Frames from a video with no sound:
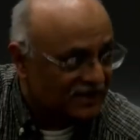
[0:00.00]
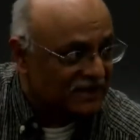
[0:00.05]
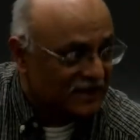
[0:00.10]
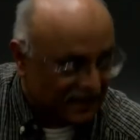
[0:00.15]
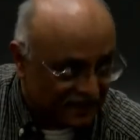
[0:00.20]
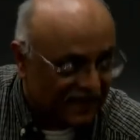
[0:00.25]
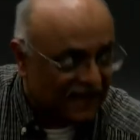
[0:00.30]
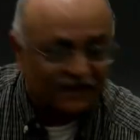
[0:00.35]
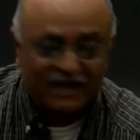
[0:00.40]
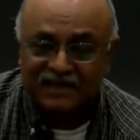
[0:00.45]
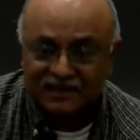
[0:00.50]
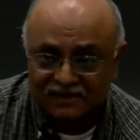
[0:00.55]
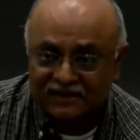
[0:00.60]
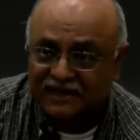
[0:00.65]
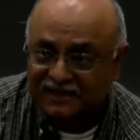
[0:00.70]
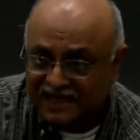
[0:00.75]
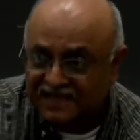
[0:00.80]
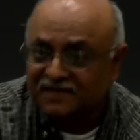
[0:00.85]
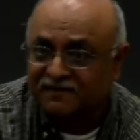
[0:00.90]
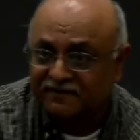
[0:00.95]
And, and, that's, and
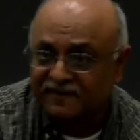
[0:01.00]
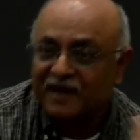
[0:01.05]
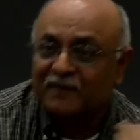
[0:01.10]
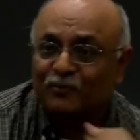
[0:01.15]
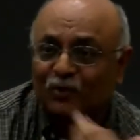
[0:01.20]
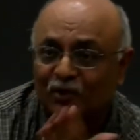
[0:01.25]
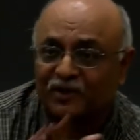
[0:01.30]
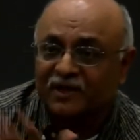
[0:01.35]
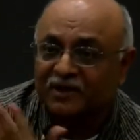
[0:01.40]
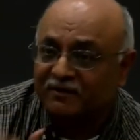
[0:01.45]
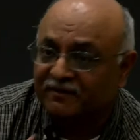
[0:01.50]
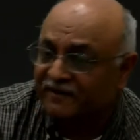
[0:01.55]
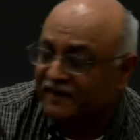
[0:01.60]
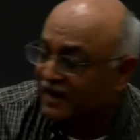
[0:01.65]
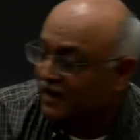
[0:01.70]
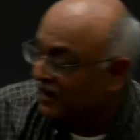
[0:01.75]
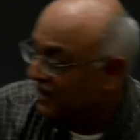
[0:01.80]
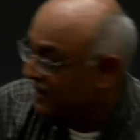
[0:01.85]
that's a fair point and a fair,